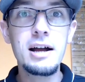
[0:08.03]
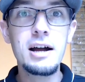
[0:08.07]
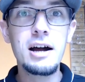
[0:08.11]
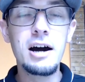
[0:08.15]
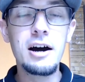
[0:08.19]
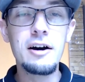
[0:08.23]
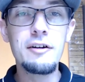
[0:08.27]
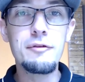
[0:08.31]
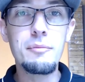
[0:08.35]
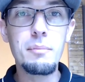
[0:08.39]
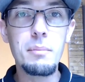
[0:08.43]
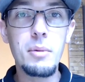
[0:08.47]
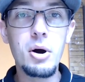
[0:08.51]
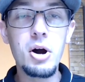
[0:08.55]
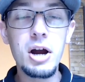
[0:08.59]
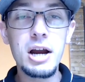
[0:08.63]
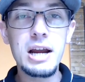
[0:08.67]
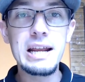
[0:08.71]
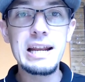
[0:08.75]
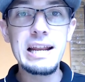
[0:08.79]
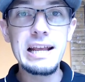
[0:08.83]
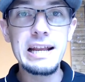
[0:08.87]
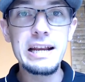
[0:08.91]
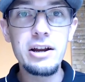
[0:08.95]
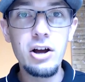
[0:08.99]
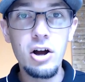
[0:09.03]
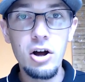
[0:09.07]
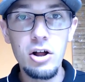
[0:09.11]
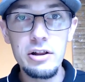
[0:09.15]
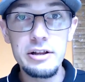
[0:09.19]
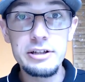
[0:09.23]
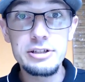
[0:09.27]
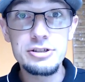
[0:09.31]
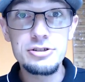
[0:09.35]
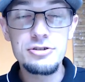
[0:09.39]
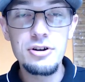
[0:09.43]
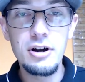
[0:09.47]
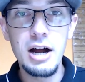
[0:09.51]
of marketing
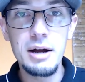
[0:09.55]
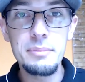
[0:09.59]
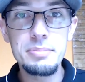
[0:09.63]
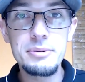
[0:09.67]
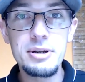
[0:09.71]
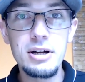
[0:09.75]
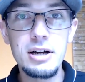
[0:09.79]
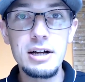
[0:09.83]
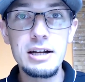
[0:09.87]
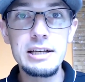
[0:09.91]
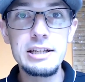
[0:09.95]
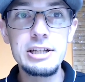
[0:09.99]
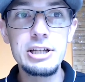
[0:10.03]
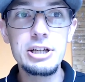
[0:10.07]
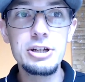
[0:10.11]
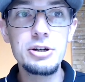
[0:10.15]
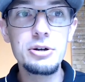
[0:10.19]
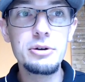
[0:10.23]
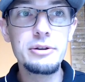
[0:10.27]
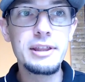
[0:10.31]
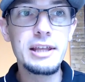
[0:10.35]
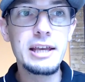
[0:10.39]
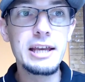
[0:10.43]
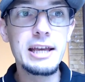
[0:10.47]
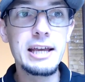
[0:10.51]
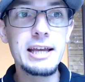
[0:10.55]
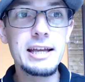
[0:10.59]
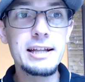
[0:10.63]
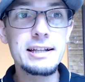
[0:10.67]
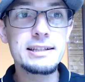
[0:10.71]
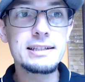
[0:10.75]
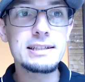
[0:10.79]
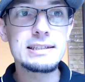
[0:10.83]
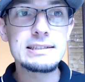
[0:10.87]
knowledge dropped on you that